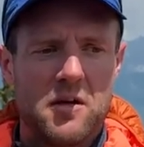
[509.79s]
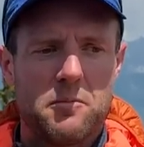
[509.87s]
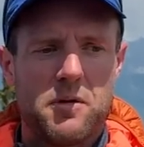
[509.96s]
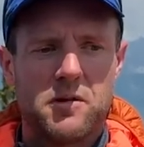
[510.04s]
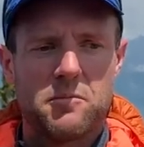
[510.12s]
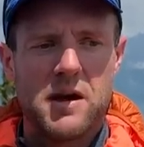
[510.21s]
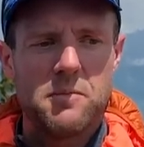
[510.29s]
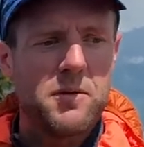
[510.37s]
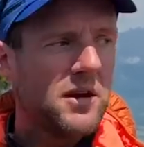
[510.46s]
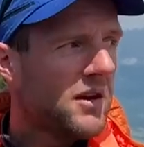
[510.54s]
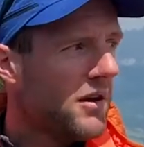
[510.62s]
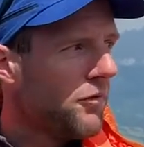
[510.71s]
but
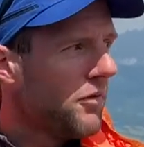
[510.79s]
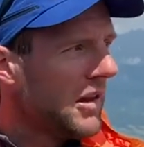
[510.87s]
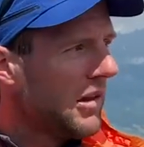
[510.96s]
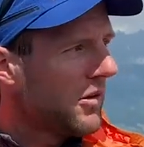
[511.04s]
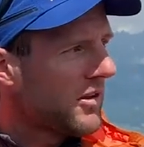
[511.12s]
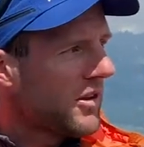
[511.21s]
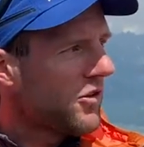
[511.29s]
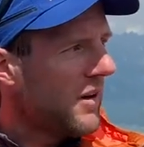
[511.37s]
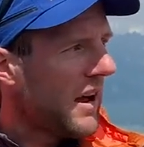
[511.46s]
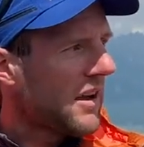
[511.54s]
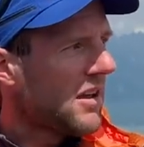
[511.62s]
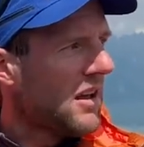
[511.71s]
maybe if we look the
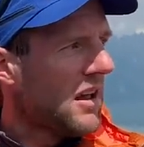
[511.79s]
track